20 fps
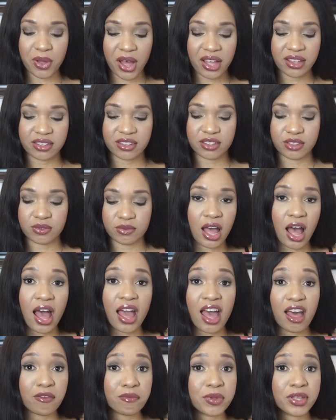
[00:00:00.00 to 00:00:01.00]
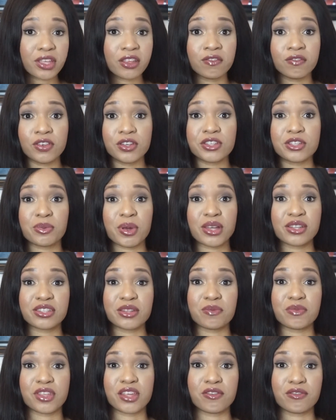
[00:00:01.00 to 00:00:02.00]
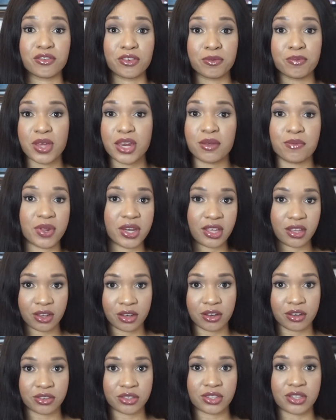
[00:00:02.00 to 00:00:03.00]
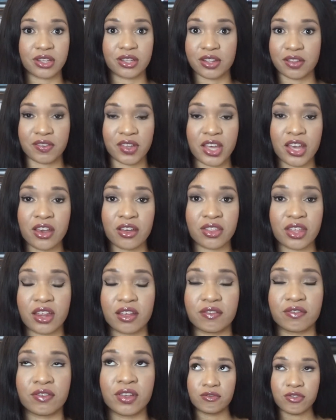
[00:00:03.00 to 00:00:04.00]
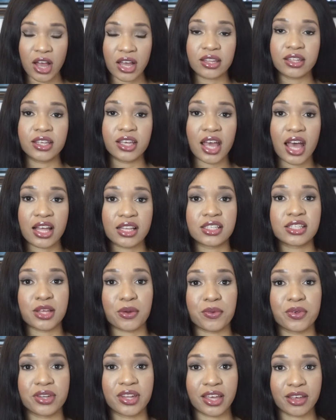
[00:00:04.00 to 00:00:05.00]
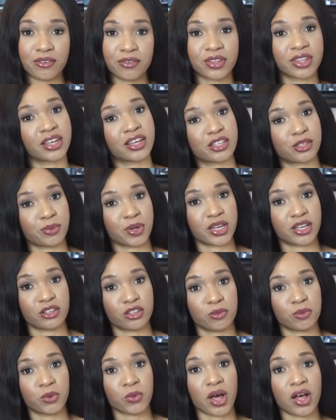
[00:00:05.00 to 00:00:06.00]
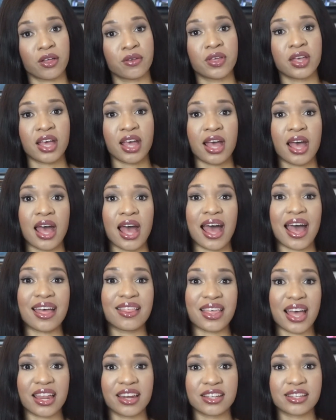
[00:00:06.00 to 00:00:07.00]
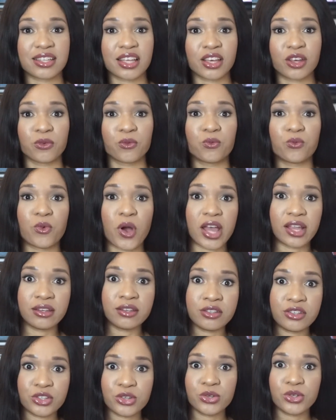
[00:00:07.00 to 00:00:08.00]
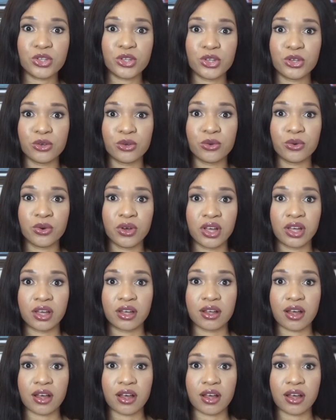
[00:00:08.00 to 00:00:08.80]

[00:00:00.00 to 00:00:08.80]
But I have been confused about something for many, many years living here that I finally had someone like really explain it to me well. And that is like, when do you